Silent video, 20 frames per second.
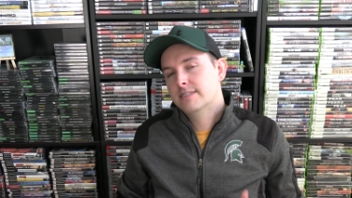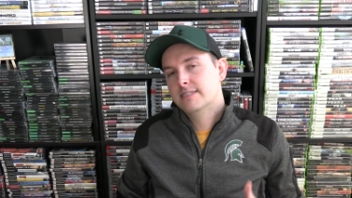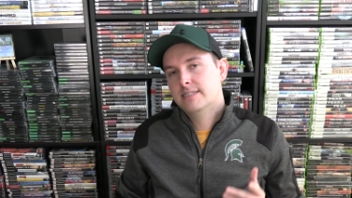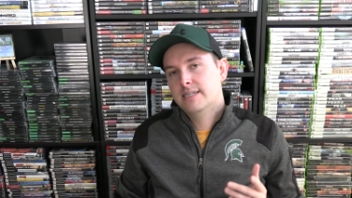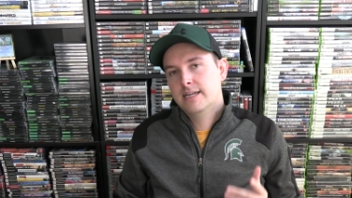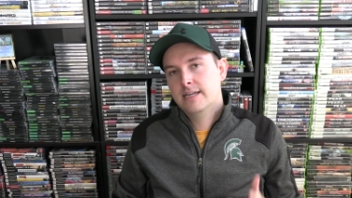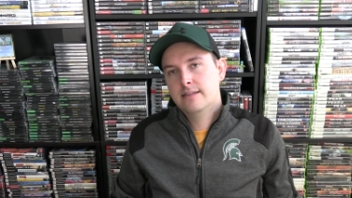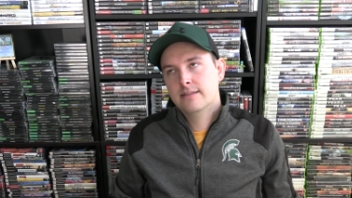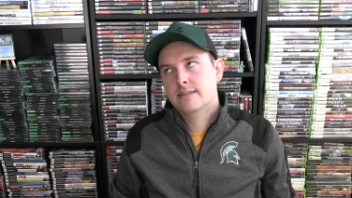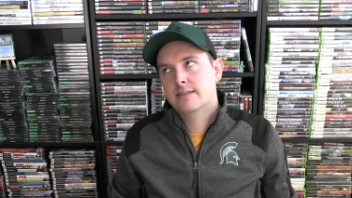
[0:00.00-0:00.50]

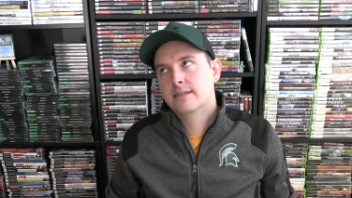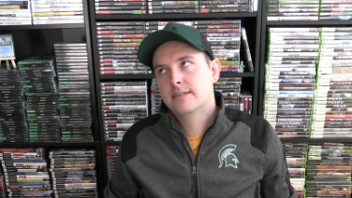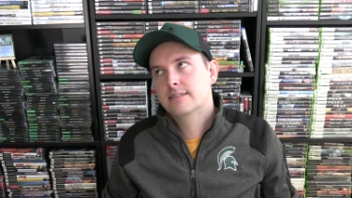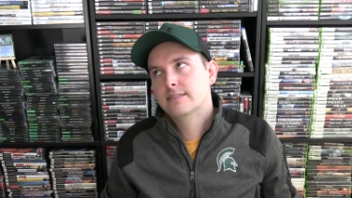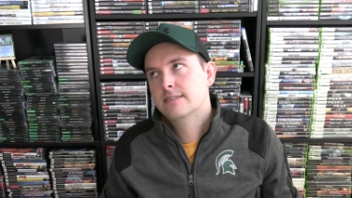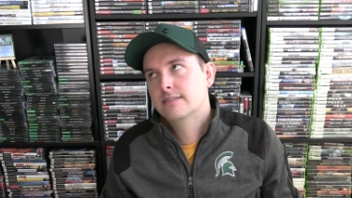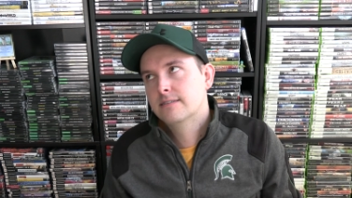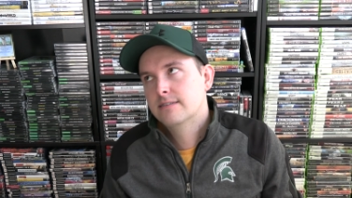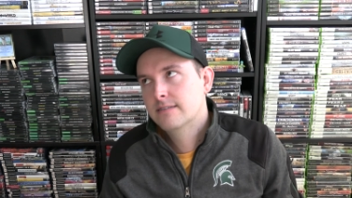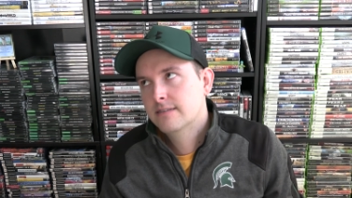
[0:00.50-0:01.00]
seeing
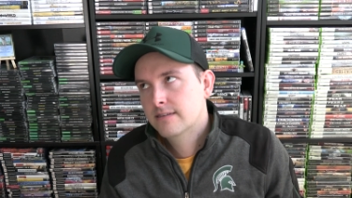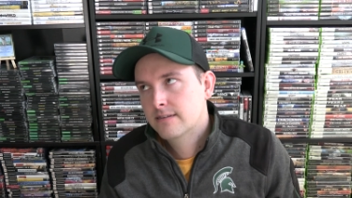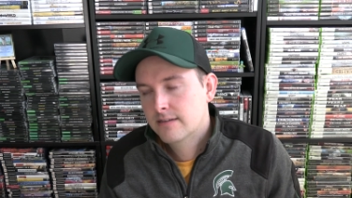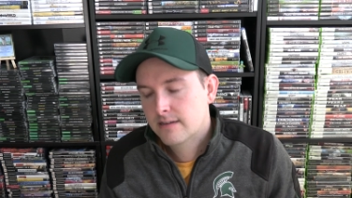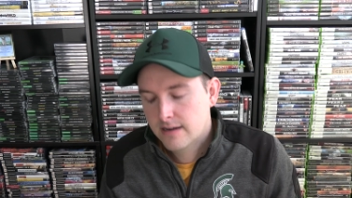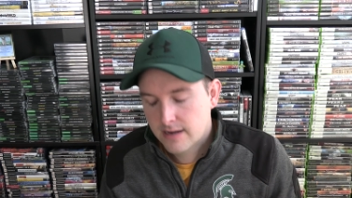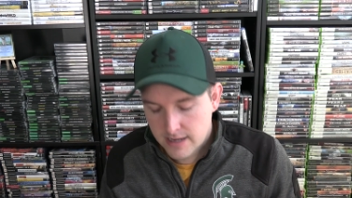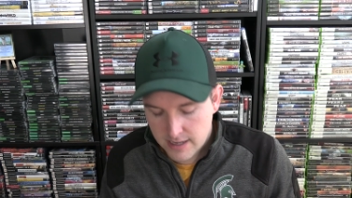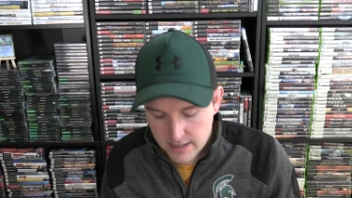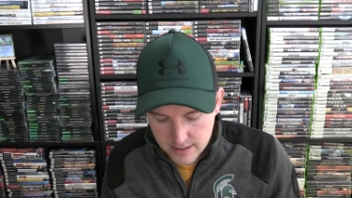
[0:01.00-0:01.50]
this
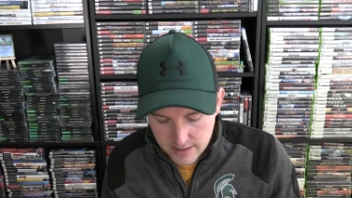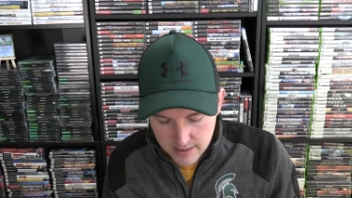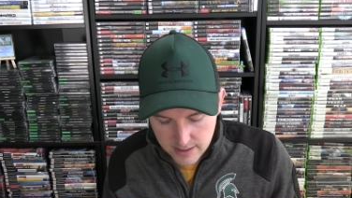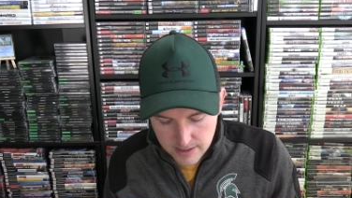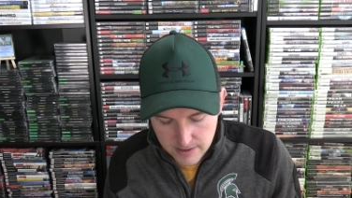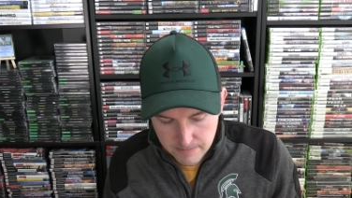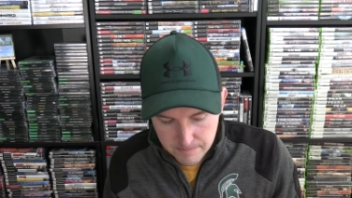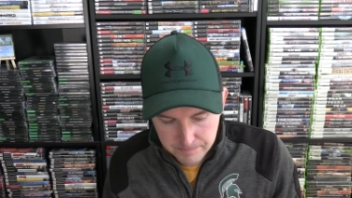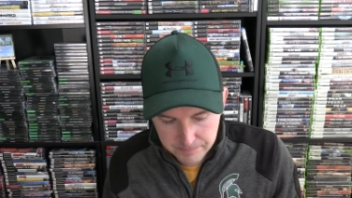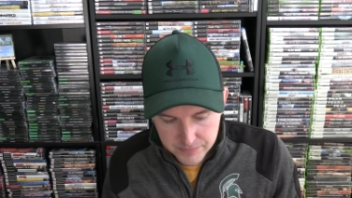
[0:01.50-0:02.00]

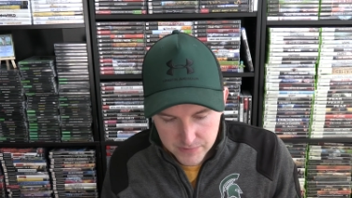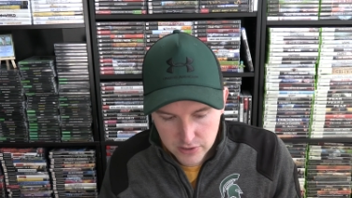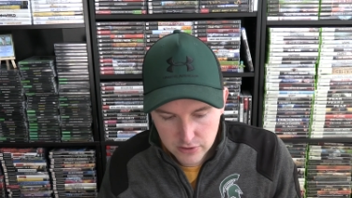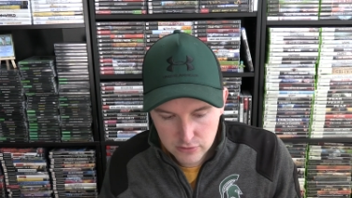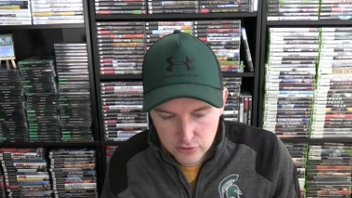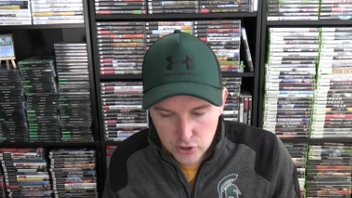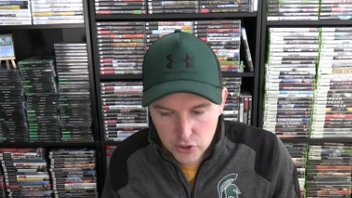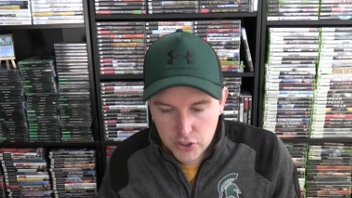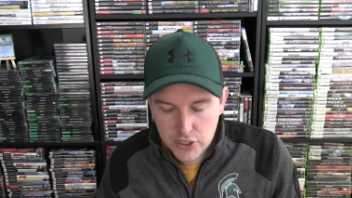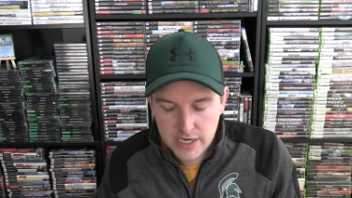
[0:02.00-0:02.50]
or
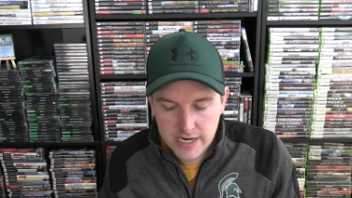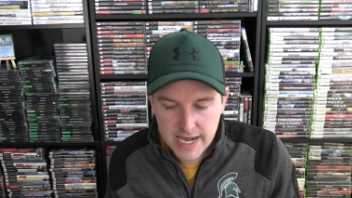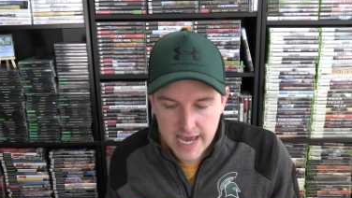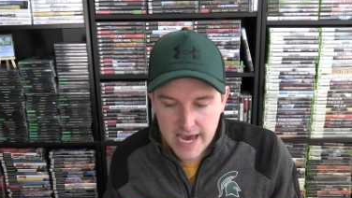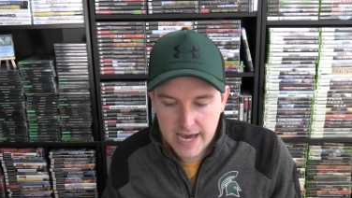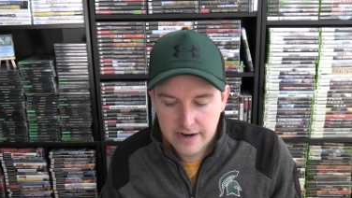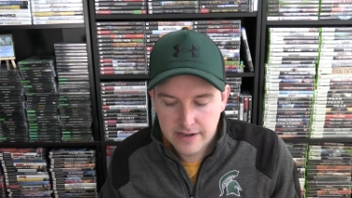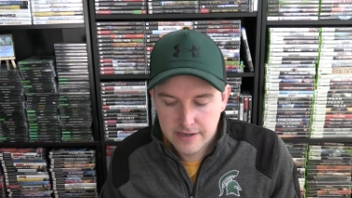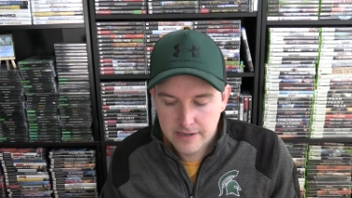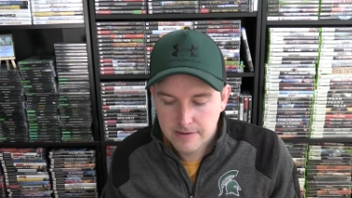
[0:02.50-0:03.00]
looking
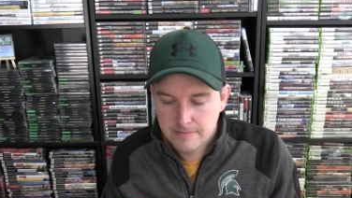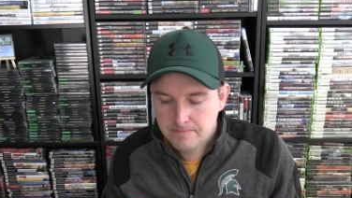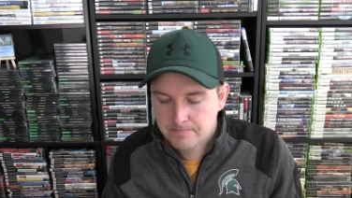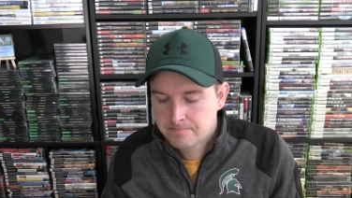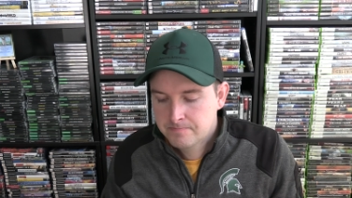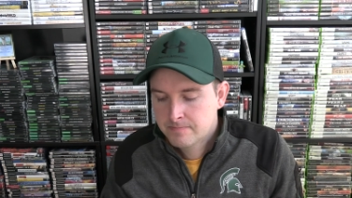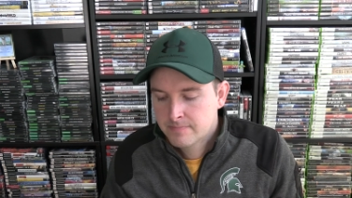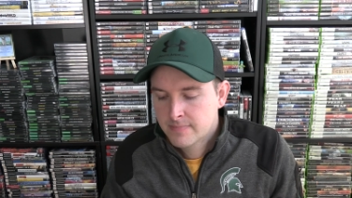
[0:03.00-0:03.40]
at it,